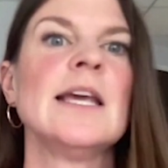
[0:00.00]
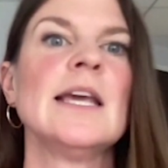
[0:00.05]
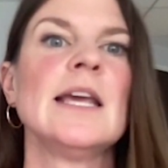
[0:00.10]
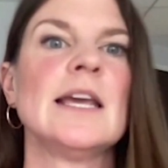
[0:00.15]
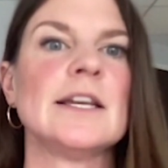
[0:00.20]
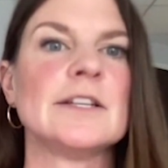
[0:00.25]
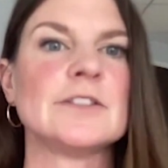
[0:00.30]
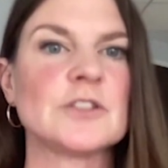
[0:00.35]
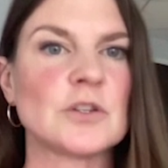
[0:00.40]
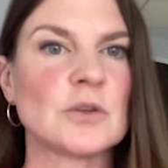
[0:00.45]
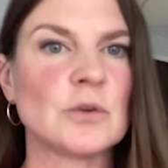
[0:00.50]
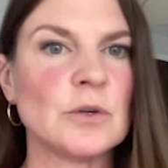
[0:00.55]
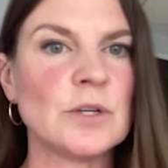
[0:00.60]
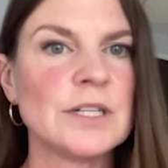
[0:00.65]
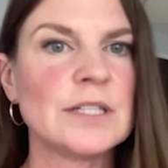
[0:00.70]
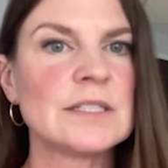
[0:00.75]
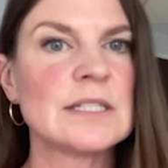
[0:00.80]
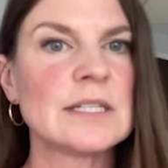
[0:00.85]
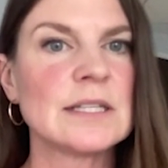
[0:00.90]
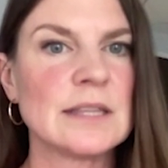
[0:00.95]
It's
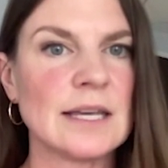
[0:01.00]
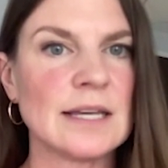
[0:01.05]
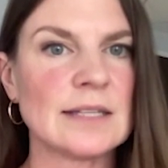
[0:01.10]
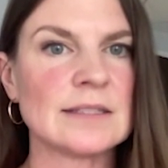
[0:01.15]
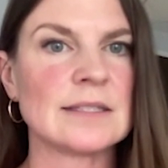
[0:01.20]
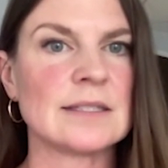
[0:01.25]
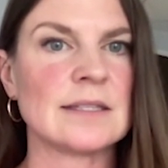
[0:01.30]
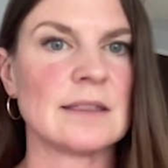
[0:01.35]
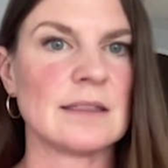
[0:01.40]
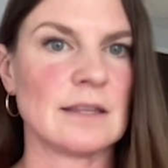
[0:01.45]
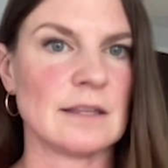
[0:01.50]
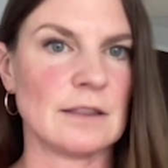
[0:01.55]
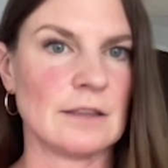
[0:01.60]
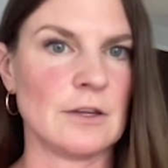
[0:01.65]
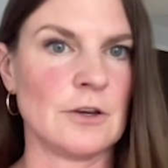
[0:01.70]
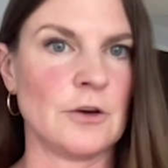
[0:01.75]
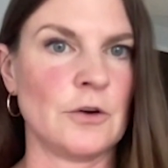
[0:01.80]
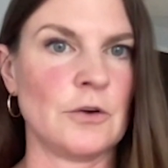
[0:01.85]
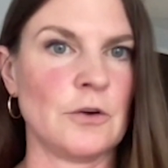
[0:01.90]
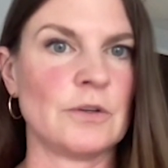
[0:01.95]
going to lessen the
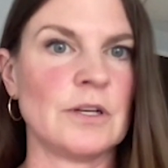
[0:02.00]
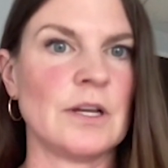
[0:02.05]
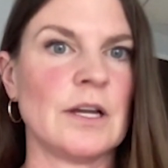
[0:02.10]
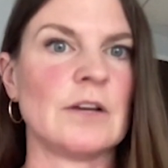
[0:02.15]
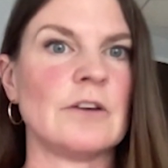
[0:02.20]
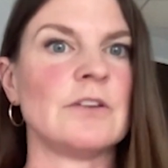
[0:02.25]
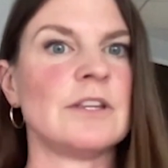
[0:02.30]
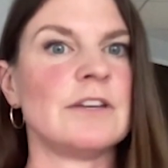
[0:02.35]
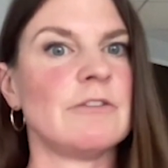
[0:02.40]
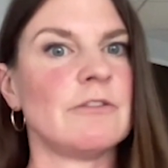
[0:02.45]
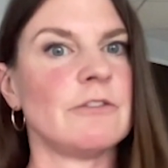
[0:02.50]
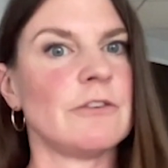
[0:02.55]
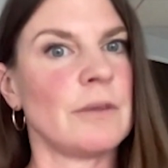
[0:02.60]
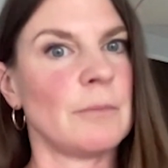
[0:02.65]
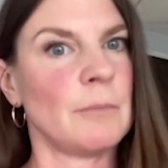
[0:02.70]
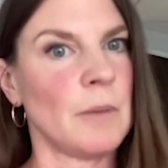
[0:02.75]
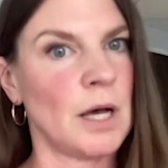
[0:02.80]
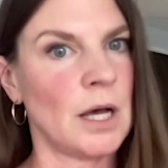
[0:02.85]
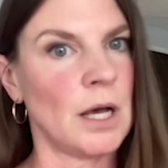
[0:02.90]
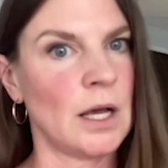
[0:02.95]
load, not only for the
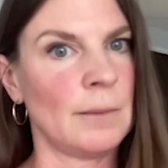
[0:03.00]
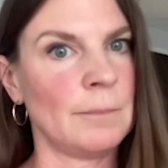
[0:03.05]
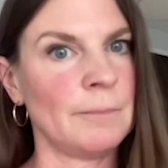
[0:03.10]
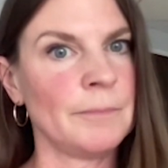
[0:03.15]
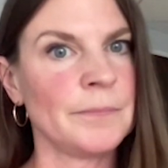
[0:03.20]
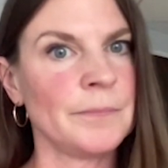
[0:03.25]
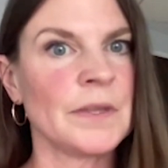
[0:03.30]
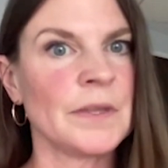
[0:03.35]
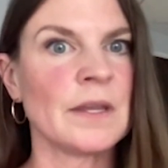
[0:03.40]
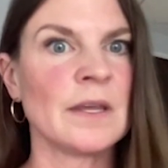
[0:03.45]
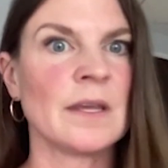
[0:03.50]
mom,